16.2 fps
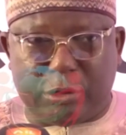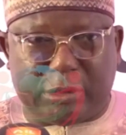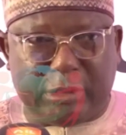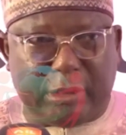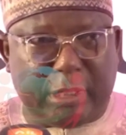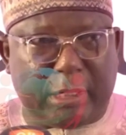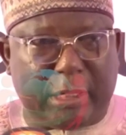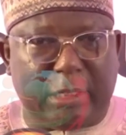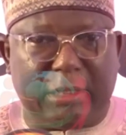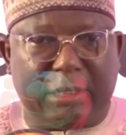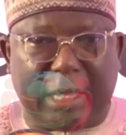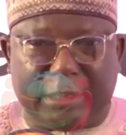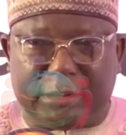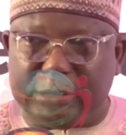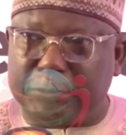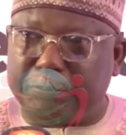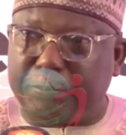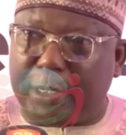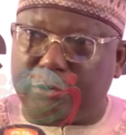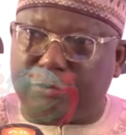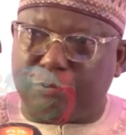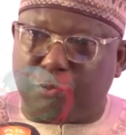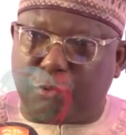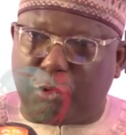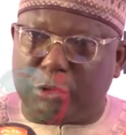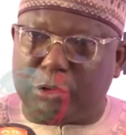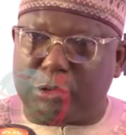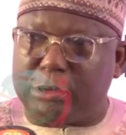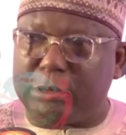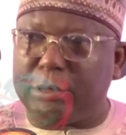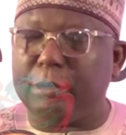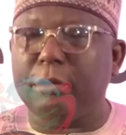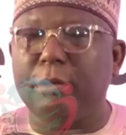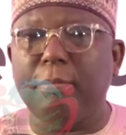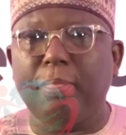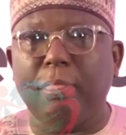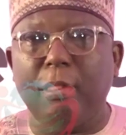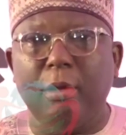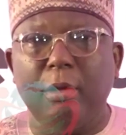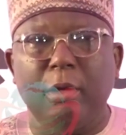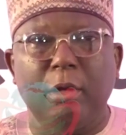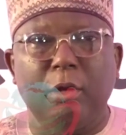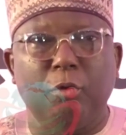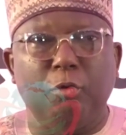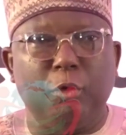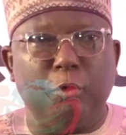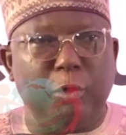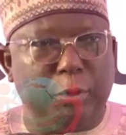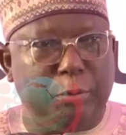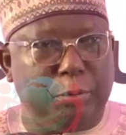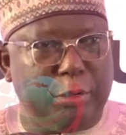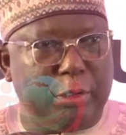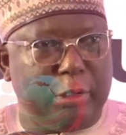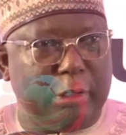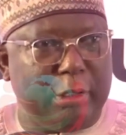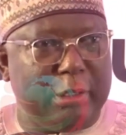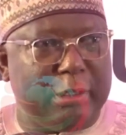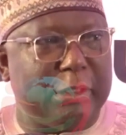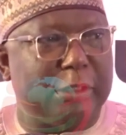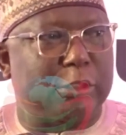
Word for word: considered and that is part of what we will be